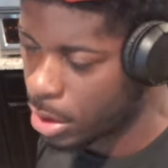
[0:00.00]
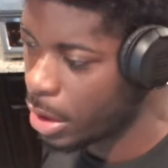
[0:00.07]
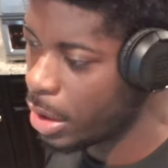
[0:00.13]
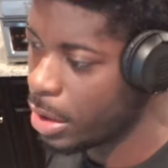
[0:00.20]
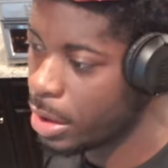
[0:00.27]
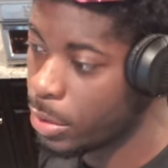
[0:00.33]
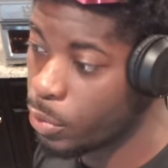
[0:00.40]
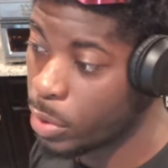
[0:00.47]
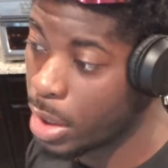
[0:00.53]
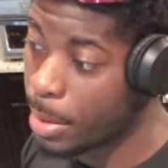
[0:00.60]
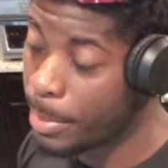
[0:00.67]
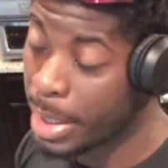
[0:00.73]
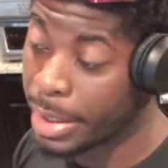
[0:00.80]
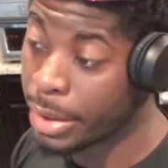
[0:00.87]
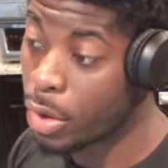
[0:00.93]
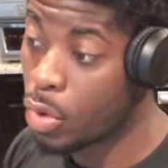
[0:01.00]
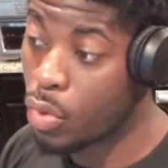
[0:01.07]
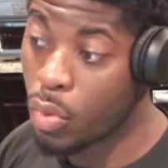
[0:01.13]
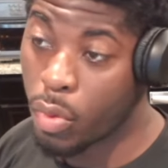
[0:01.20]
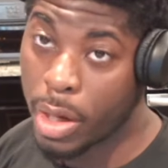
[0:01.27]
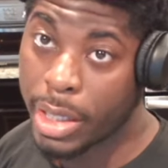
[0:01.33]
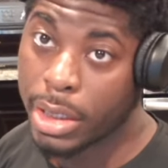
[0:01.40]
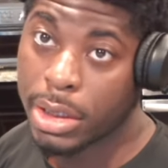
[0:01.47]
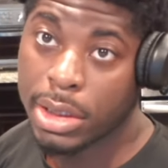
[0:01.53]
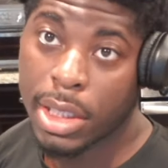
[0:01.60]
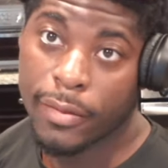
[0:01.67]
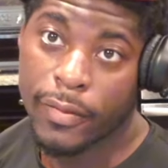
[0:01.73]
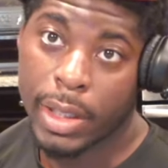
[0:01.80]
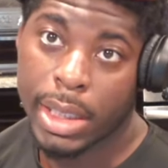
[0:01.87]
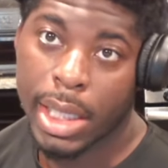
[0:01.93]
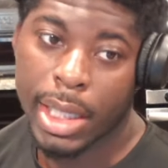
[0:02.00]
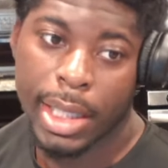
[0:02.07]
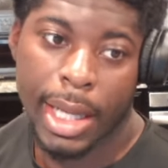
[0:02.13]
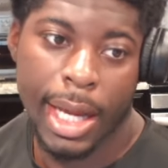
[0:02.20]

And then when I'm about to go run and stuff like that,